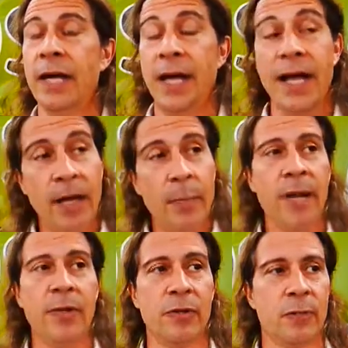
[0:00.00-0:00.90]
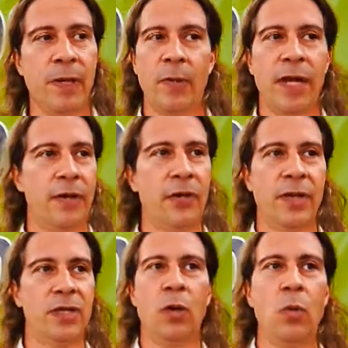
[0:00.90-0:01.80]
And maybe there's people out there
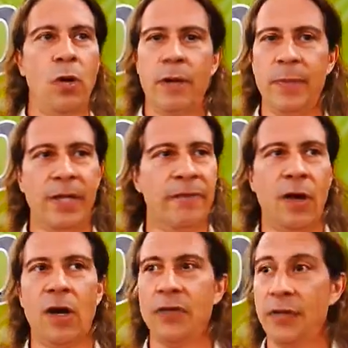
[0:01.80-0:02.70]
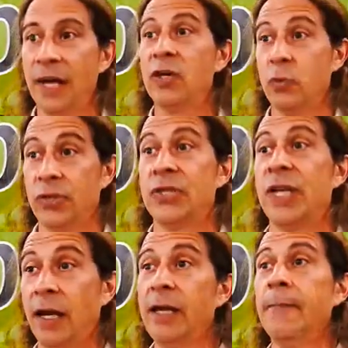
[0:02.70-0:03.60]
that don't want to be involved in the actual
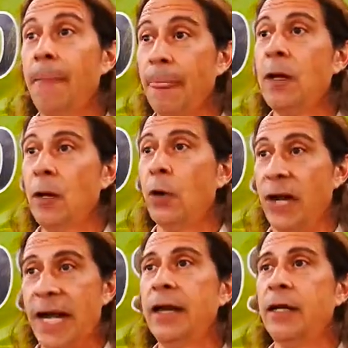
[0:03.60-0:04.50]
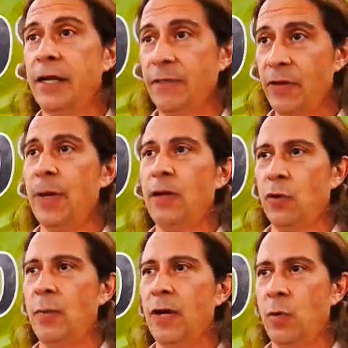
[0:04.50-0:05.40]
selling or handling of the
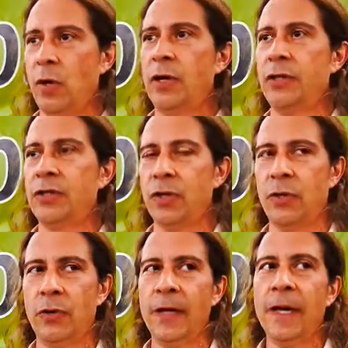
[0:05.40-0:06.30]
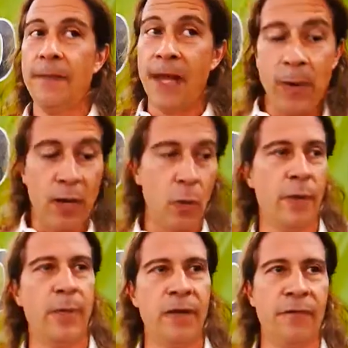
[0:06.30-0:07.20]
medical marijuana, so they might want
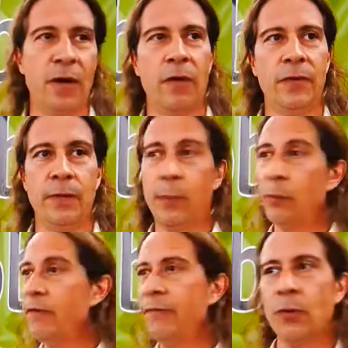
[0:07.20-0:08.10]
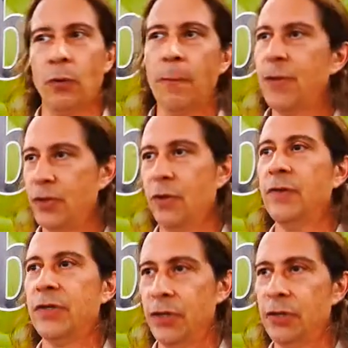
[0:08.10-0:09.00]
to be involved in the peripheral
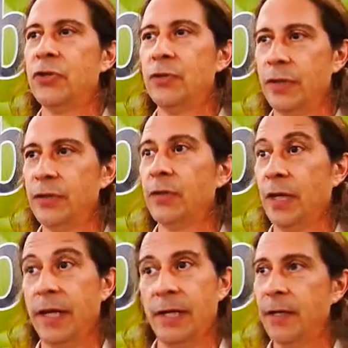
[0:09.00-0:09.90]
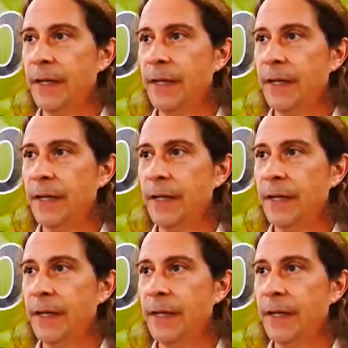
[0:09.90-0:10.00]
service industries, like